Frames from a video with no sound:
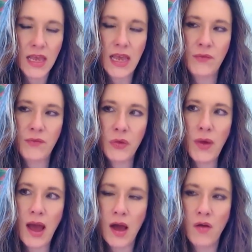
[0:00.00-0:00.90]
If you
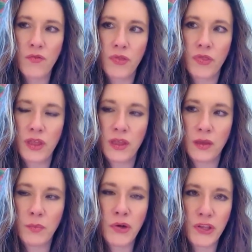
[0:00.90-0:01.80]
have the
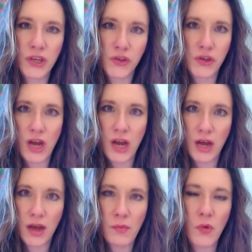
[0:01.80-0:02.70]
Punya
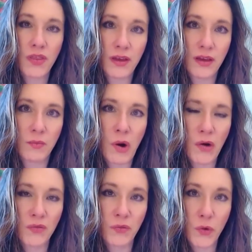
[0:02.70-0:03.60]
Saham or the part
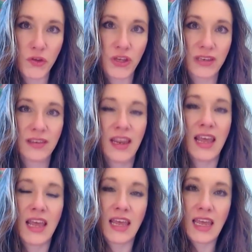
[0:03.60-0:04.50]
of fortune
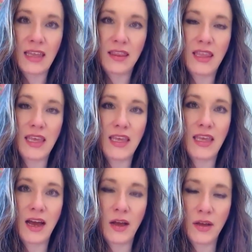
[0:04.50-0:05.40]
in the
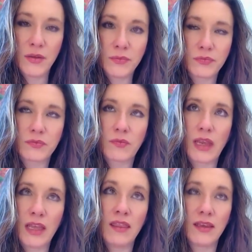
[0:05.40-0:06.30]

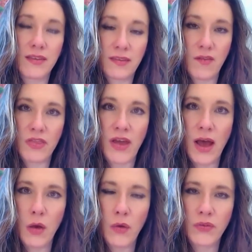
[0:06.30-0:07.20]
7th
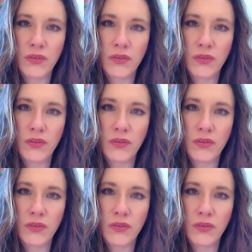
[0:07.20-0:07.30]
house,